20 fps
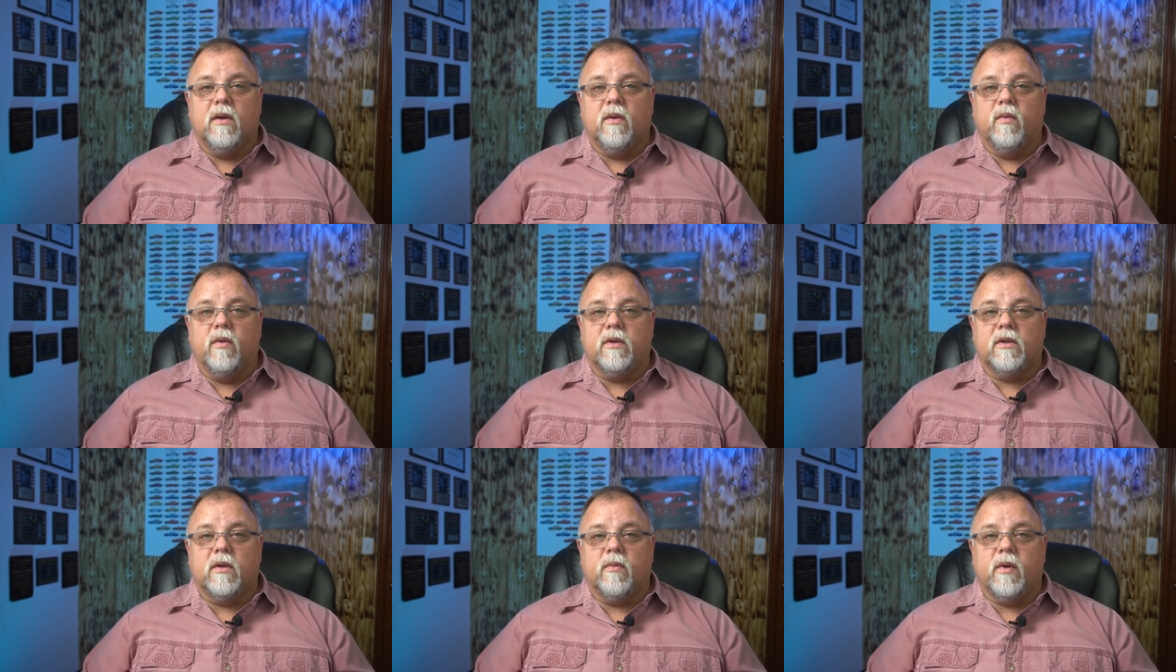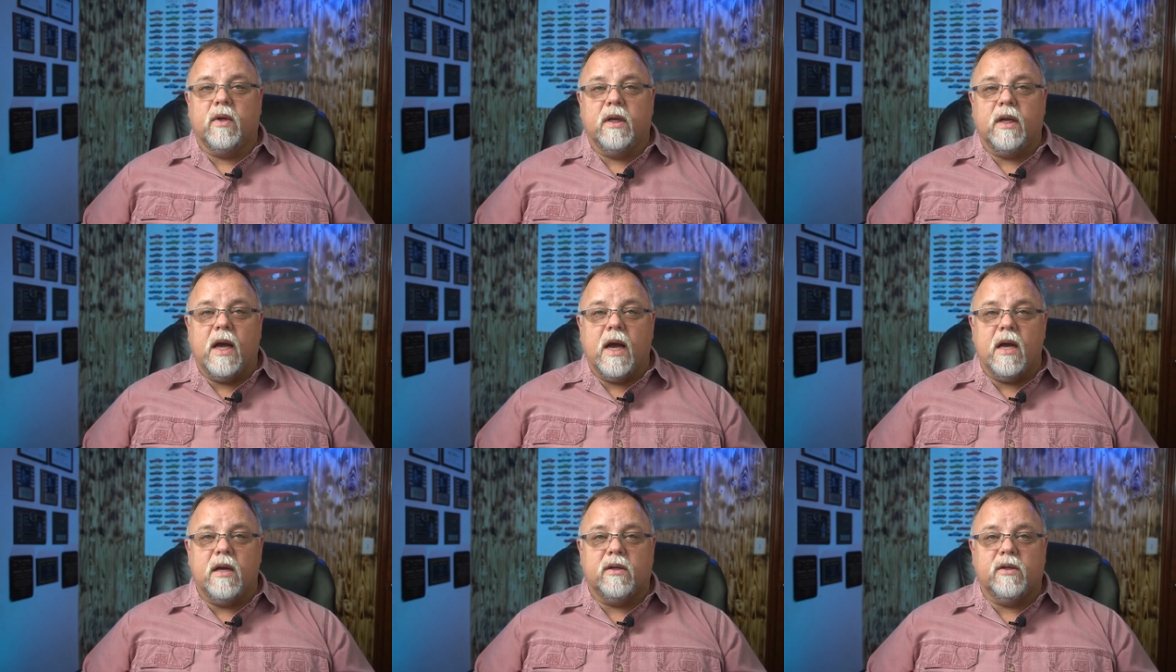When
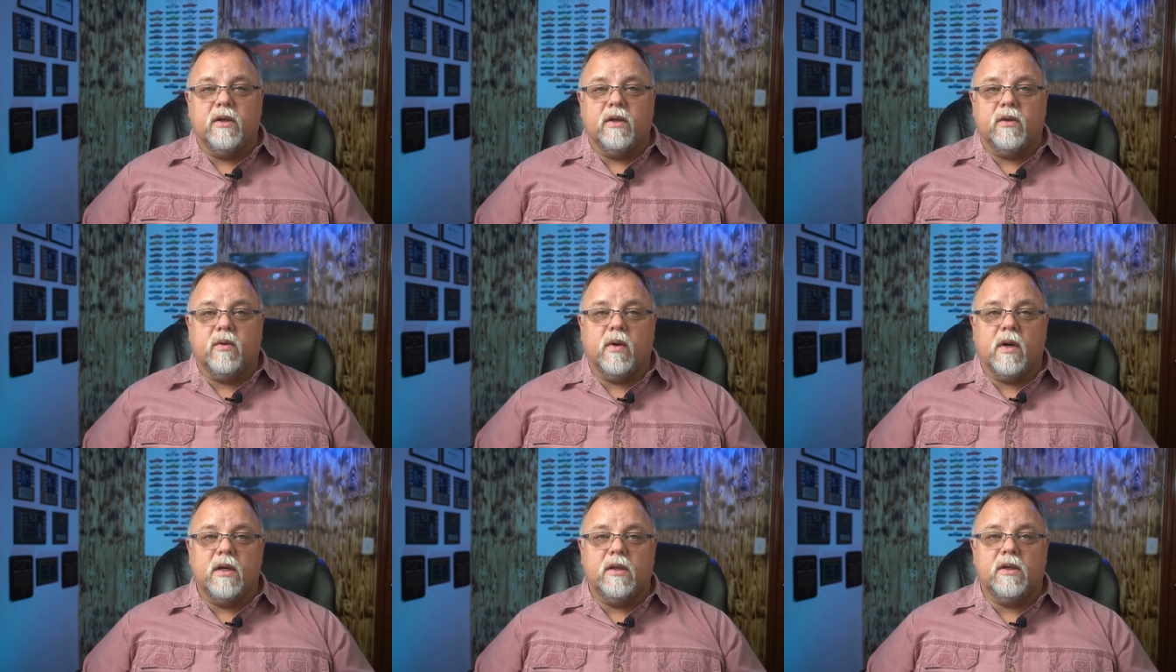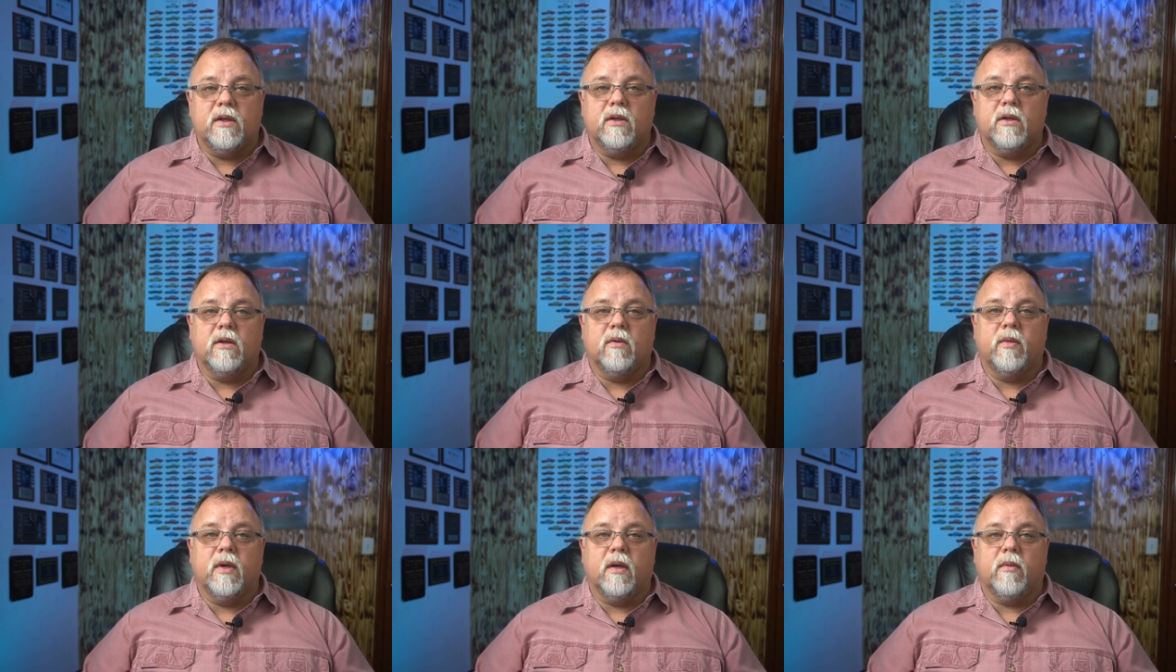somebody asks you a question,
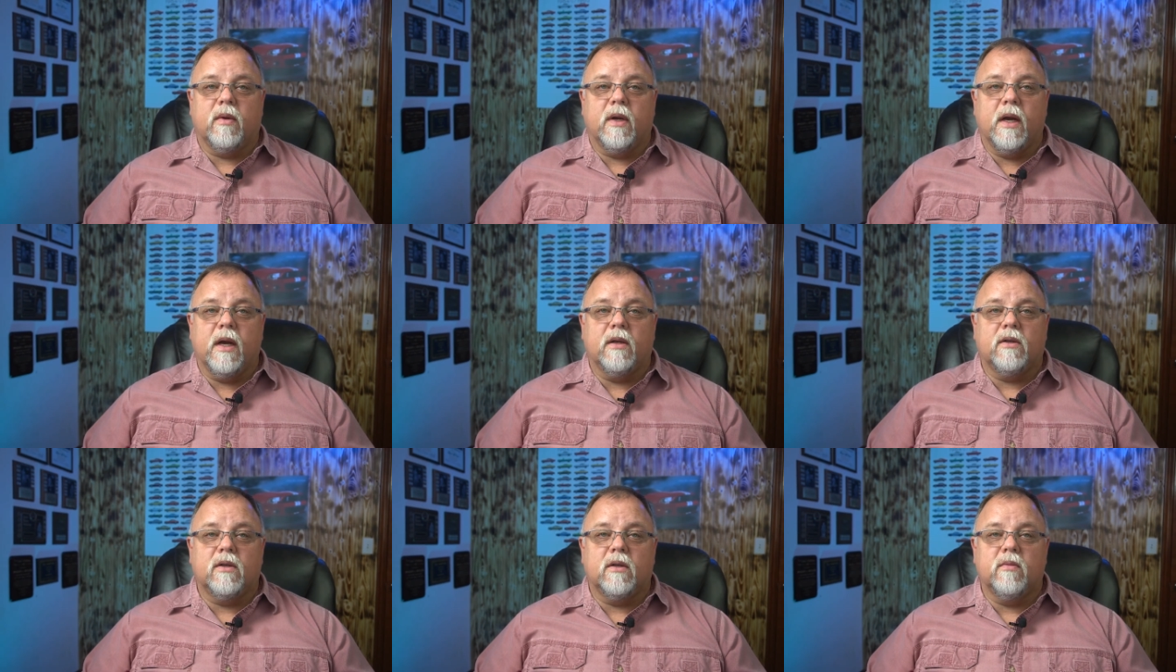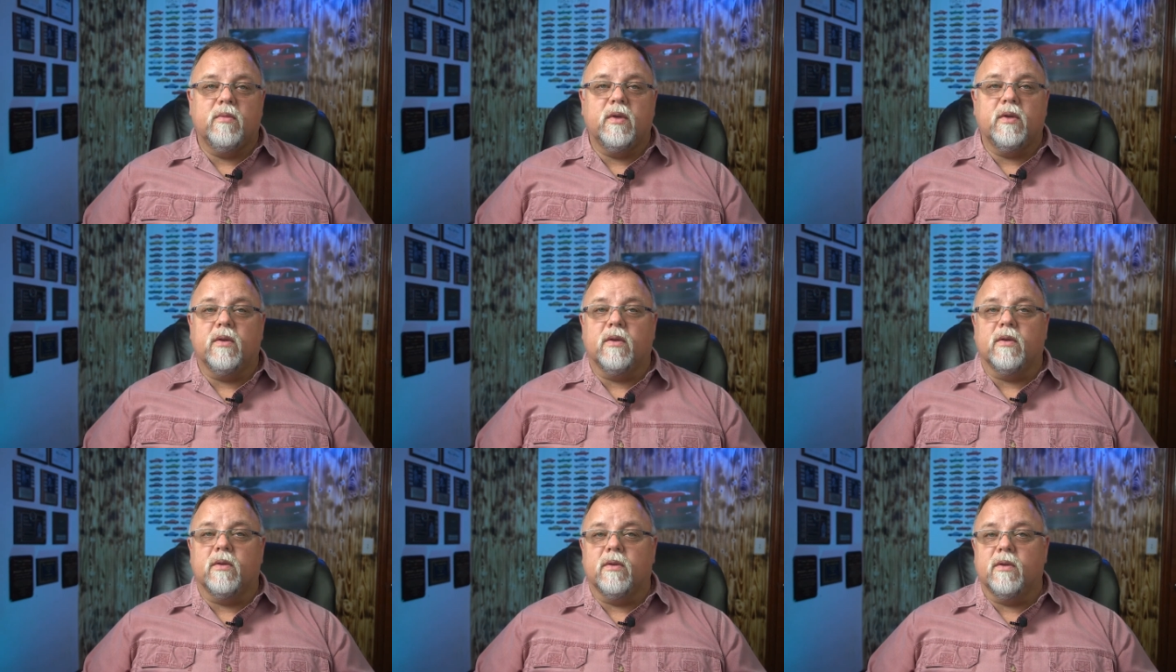you're going to be able to answer them.